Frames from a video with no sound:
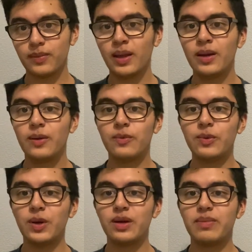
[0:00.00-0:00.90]
We
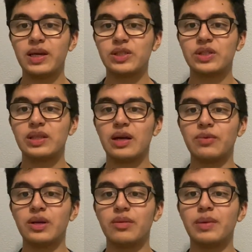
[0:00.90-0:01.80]
want to make sure that we
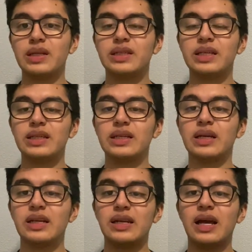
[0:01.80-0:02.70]
are maintaining a
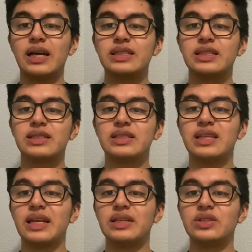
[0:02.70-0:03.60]
nice,
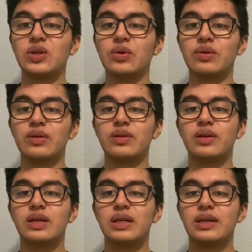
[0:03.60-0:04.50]
steady tone.
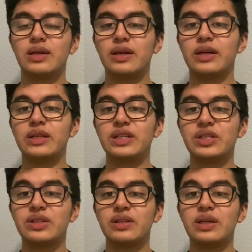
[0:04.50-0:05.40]

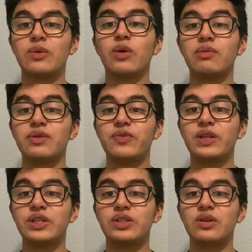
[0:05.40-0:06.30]
Additionally, when we
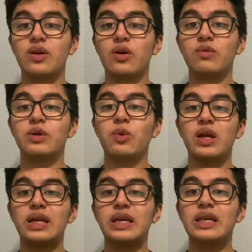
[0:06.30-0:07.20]
finish the note, we want to
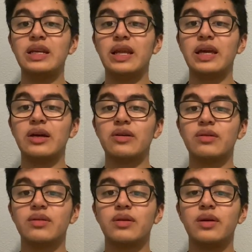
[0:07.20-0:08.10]
inhale.
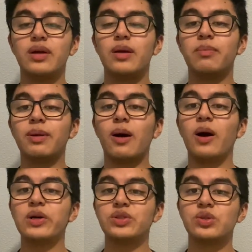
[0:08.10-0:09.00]
But
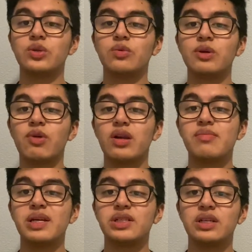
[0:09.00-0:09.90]
also, we want to make
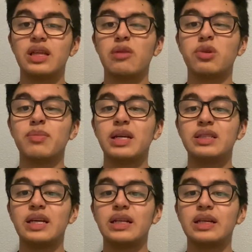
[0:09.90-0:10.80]
sure that we're
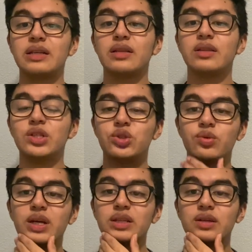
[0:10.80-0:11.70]
maintaining the
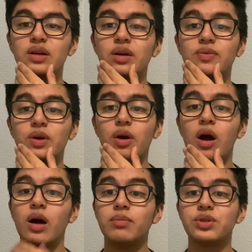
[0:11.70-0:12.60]
strength of our
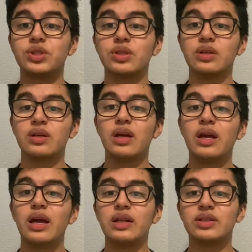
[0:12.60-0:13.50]
embouchure
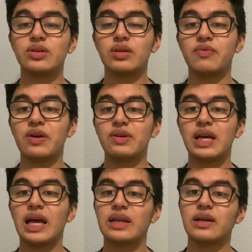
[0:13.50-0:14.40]
until the very
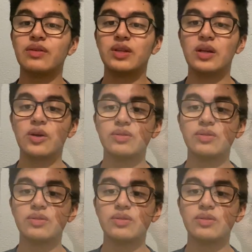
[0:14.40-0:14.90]
end of the note.